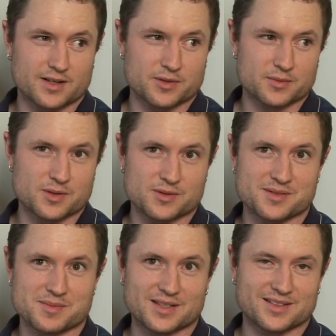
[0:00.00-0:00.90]
of the road.
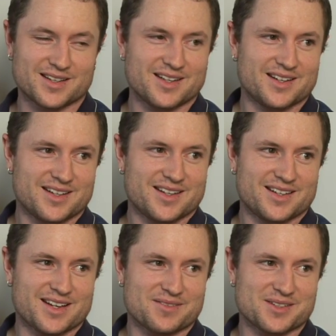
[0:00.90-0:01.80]

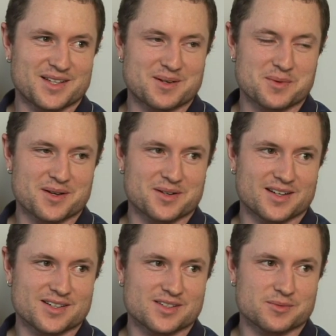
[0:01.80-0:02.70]
You have to land without an
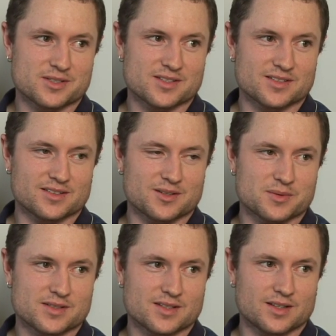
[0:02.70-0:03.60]
engine, which isn't
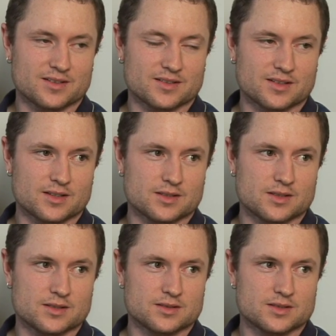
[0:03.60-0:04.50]
always the nicest thing to
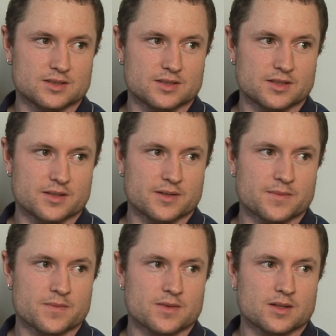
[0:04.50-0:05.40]
do.
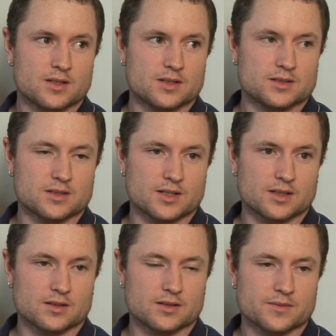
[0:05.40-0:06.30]
So
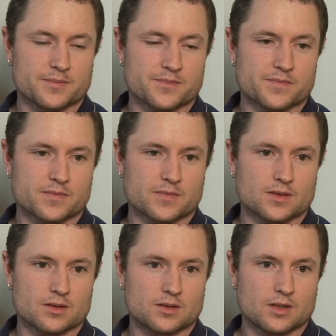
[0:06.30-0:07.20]
then
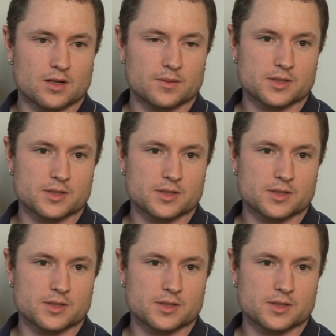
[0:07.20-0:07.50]
you